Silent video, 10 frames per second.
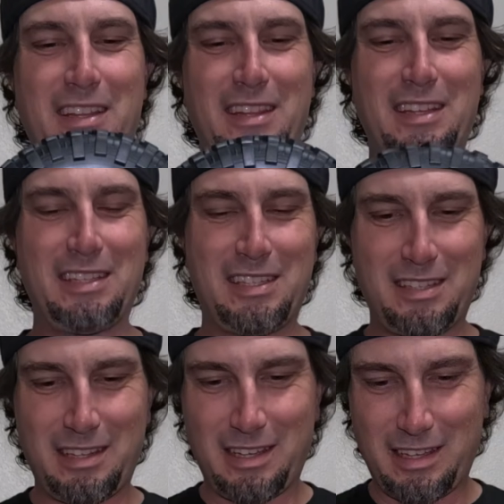
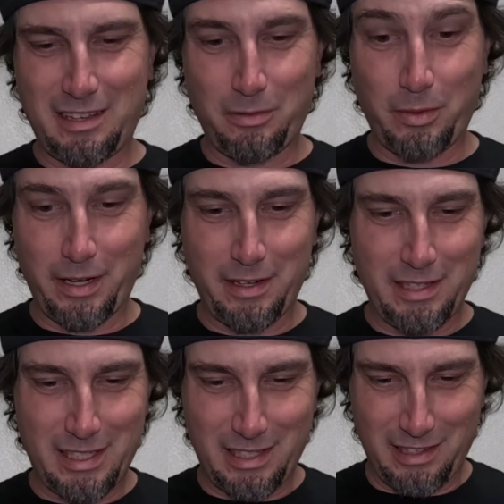this
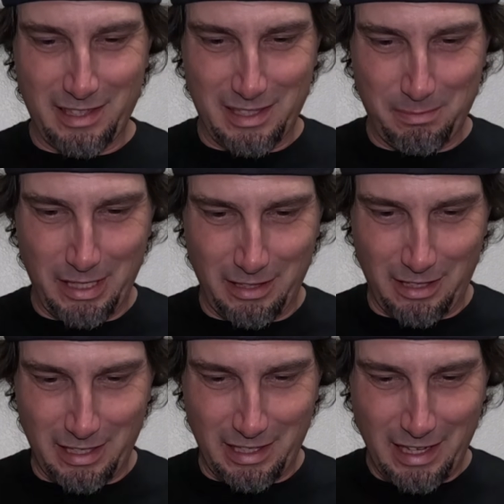awareness on this bead
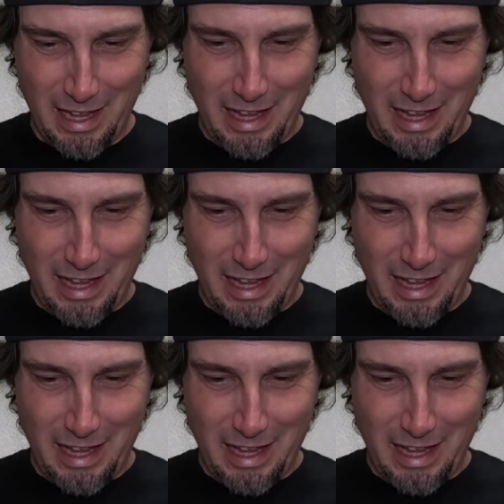lock